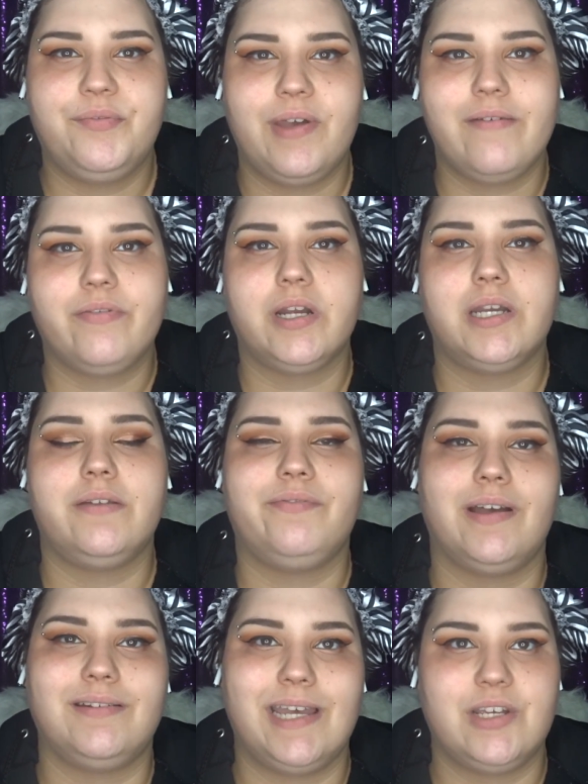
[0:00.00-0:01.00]
favorite
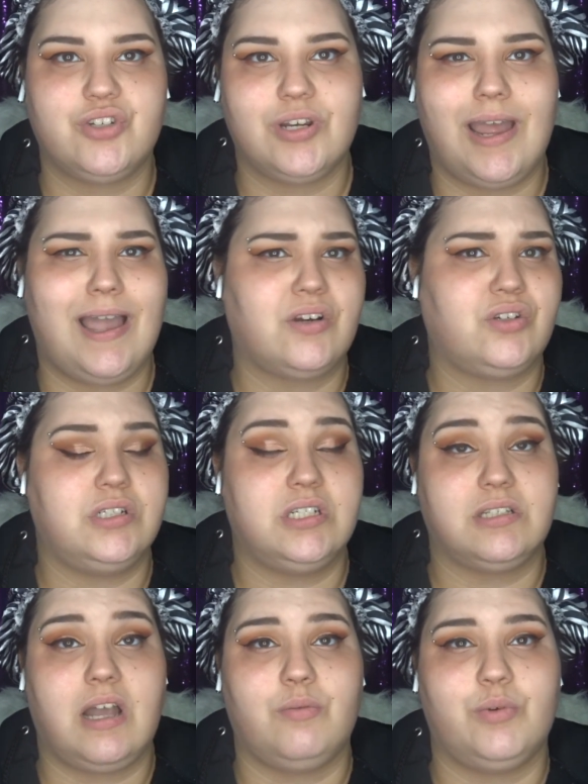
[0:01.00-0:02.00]
foundation I actually
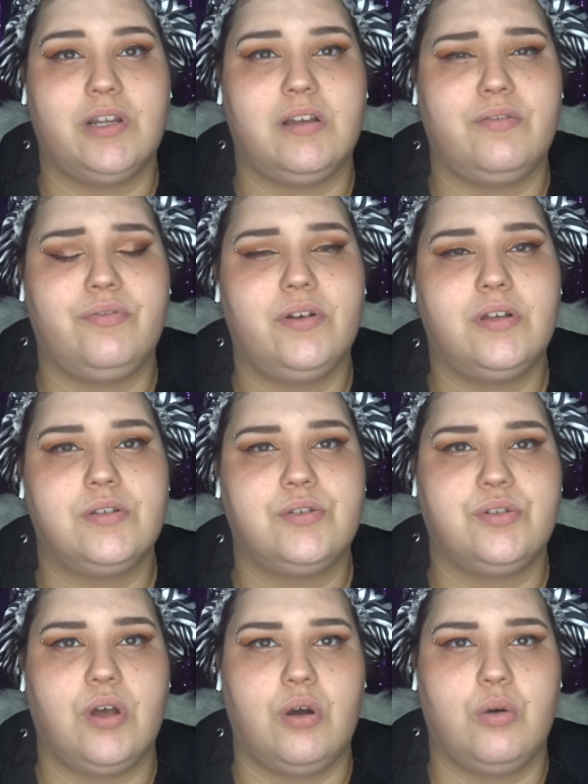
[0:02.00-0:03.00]
just got rid of,
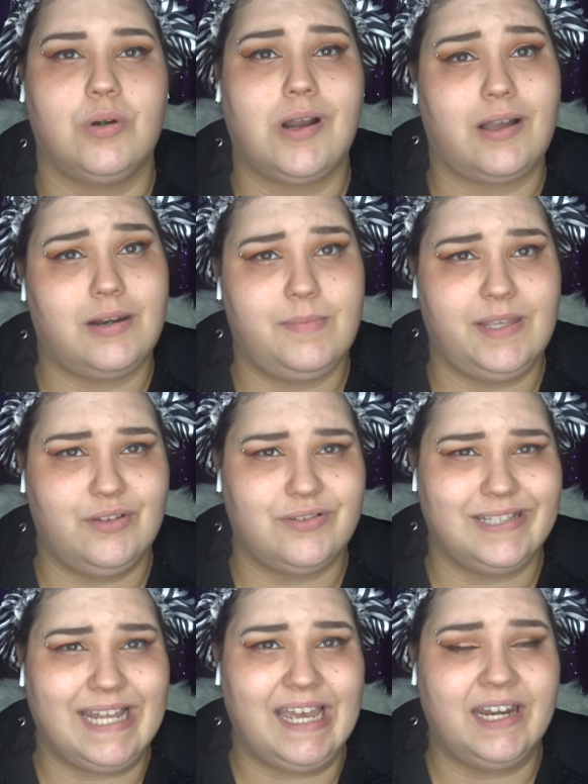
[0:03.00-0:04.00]
so we're not going to be
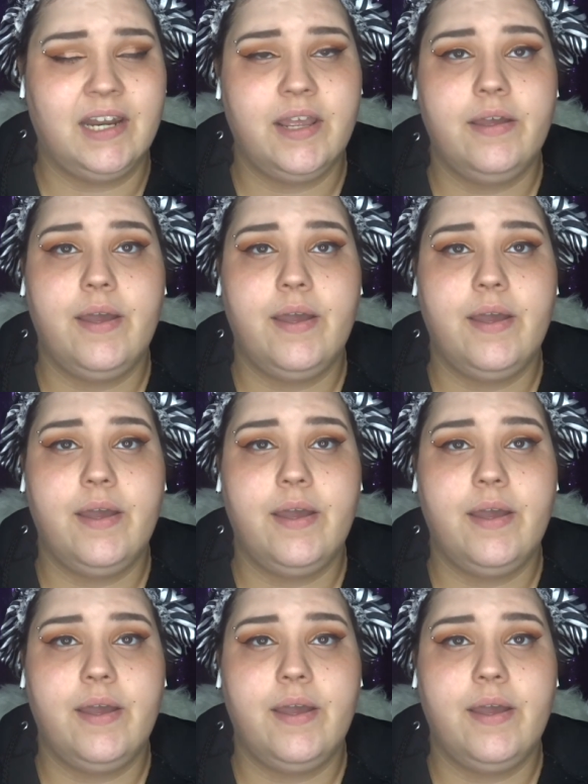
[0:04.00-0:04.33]
using that.